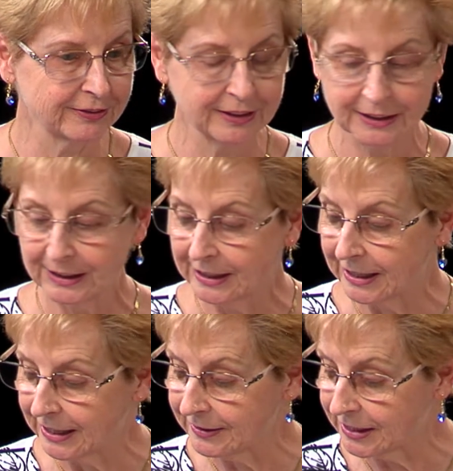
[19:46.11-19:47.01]
Mm
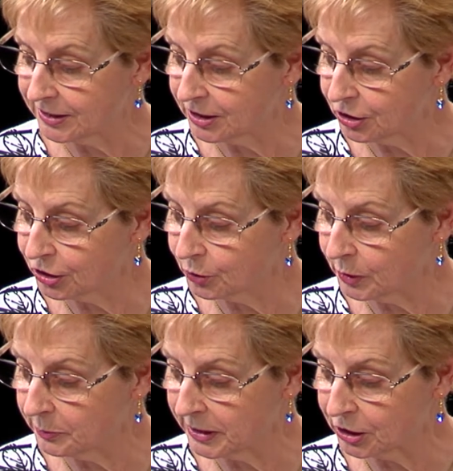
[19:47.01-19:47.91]
-hmm. And that's such a
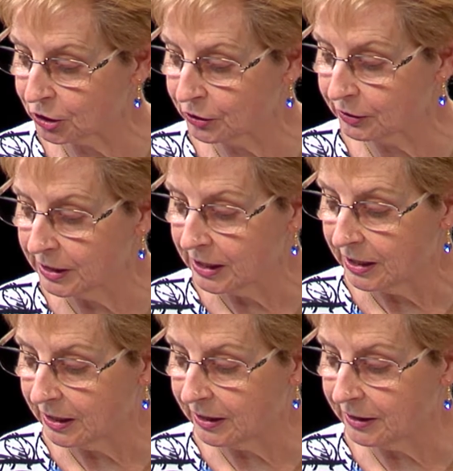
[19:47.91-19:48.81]
sweet picture.
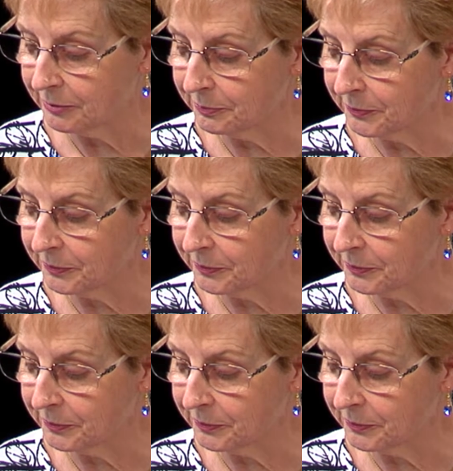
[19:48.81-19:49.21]
Um,